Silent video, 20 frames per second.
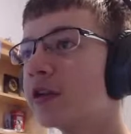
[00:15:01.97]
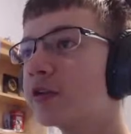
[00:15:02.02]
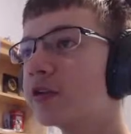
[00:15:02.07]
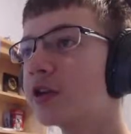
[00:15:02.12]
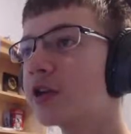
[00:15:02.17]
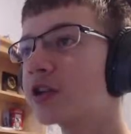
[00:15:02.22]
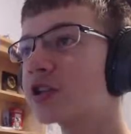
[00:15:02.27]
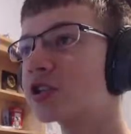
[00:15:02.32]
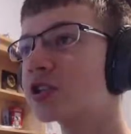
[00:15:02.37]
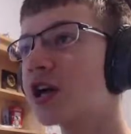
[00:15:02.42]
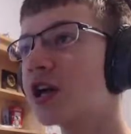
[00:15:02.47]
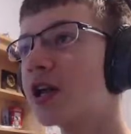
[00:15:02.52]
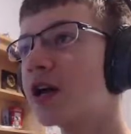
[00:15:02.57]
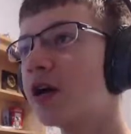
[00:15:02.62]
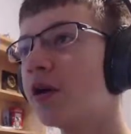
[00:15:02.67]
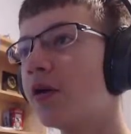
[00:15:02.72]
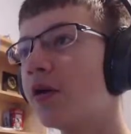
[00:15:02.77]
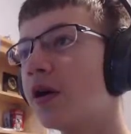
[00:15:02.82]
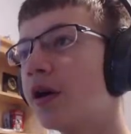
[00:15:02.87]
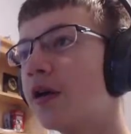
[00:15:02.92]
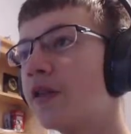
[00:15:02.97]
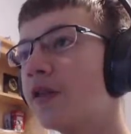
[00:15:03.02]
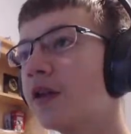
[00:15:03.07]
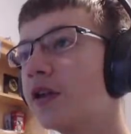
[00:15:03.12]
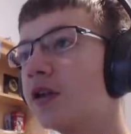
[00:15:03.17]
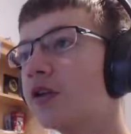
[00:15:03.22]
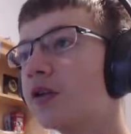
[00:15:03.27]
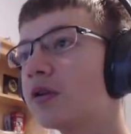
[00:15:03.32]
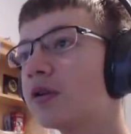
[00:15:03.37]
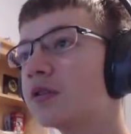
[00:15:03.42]
you'll get shot out, and
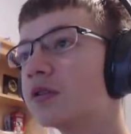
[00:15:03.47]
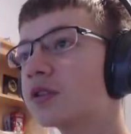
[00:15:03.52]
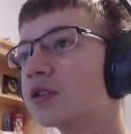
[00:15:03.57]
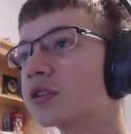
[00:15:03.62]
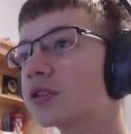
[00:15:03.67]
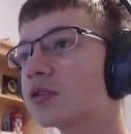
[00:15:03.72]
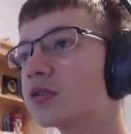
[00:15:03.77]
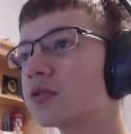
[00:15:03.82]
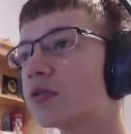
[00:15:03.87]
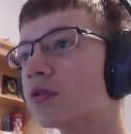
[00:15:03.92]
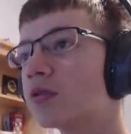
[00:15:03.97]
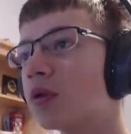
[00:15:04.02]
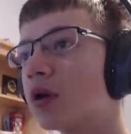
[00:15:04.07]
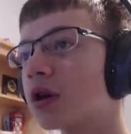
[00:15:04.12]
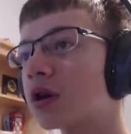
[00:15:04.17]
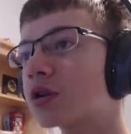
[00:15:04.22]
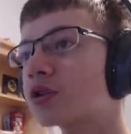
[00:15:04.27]
then you can just walk